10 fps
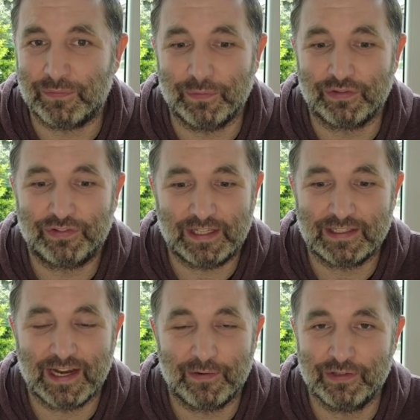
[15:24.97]
We were
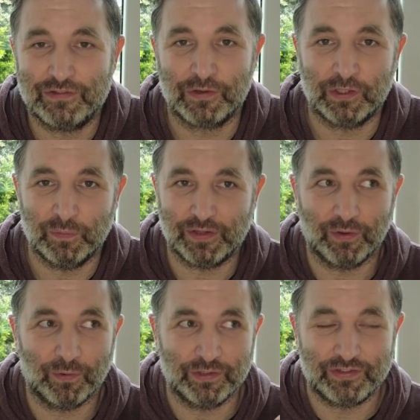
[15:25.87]
sitting there in the jungle with
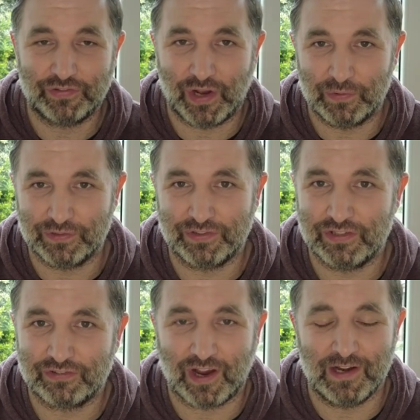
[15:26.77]
all these sounds,
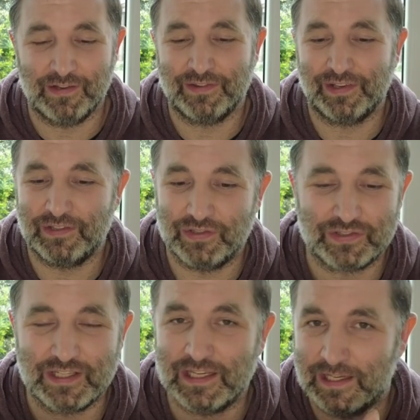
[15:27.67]
this silence, and
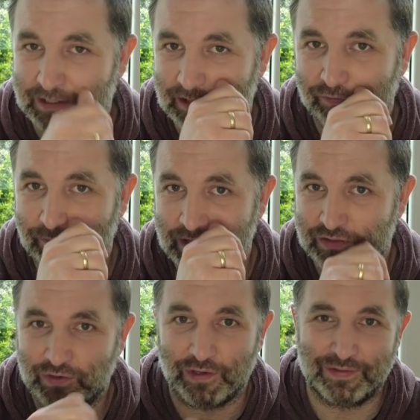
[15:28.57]
just eating this
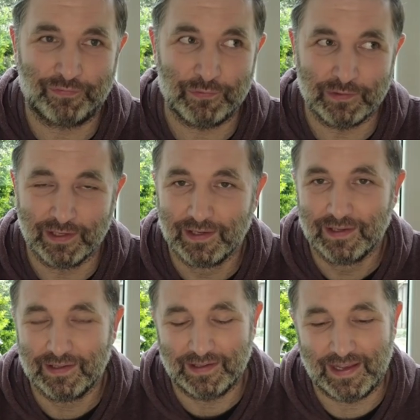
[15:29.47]
fresh cut fruit.
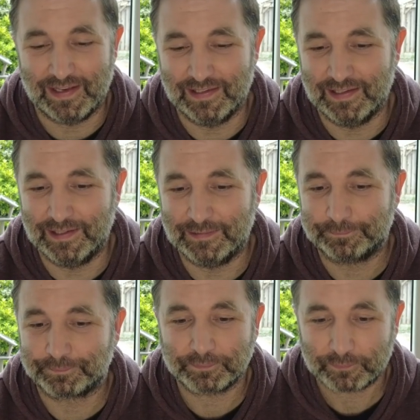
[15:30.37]
And
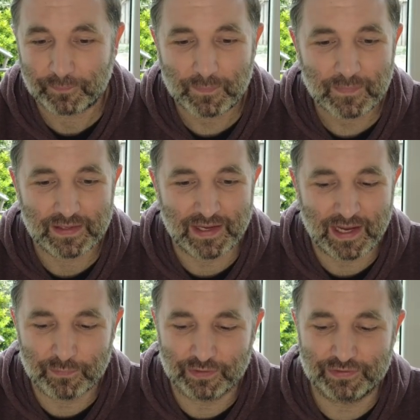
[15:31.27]

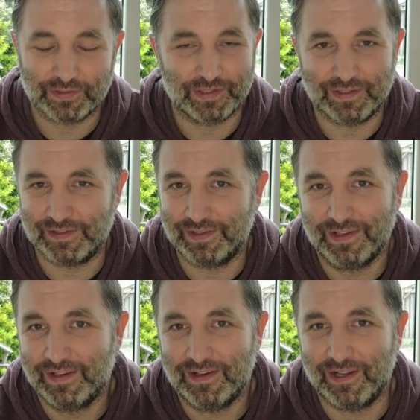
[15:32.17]
yeah, it was an
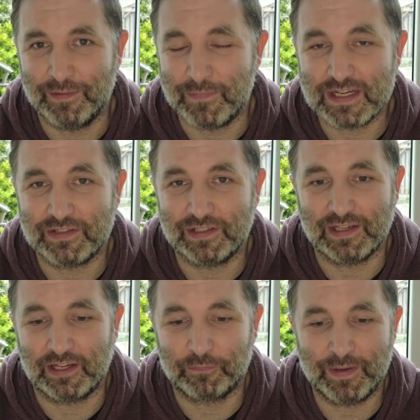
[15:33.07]

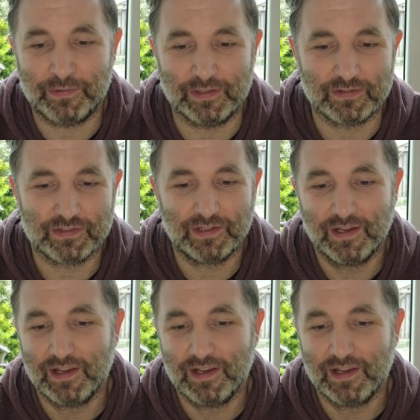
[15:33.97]
amazing experience.